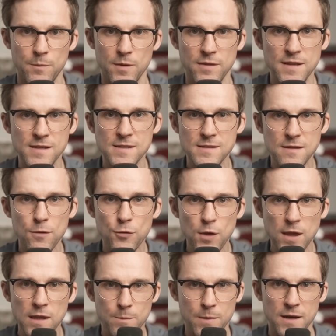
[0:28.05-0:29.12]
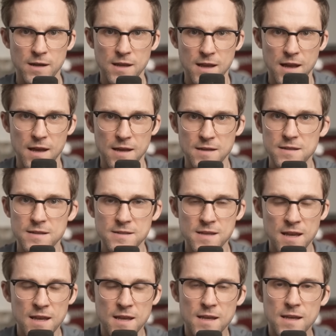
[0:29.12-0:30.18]
And this is the thing about AI is
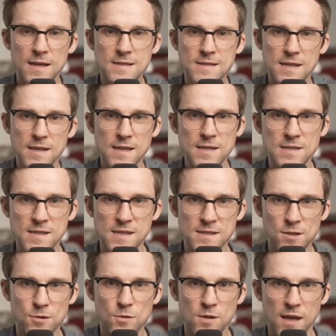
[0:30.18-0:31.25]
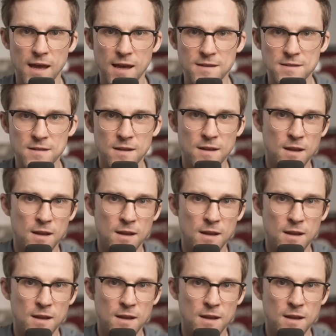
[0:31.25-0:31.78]
it's easy to get